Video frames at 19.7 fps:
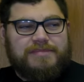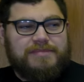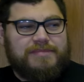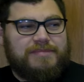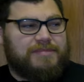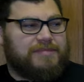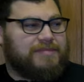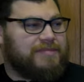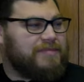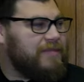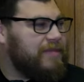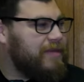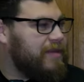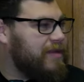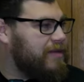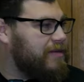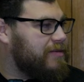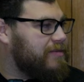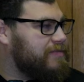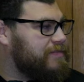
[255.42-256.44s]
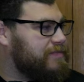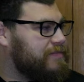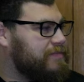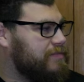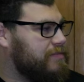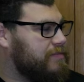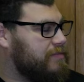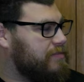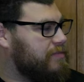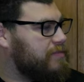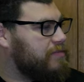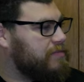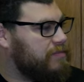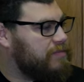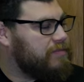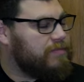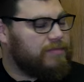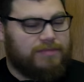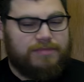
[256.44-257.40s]

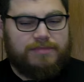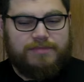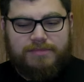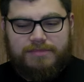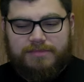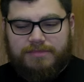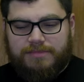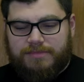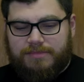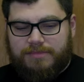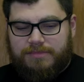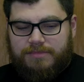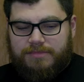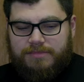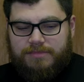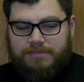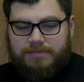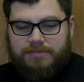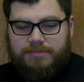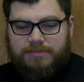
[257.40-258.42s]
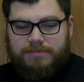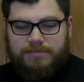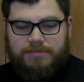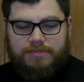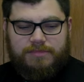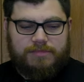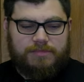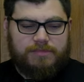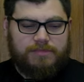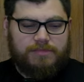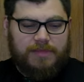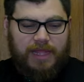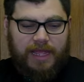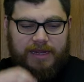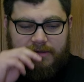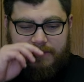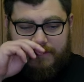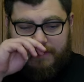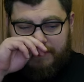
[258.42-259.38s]

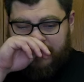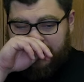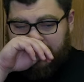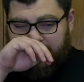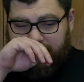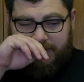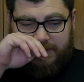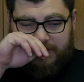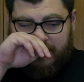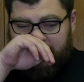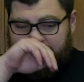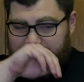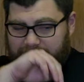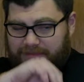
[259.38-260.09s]
The person shown says nothing.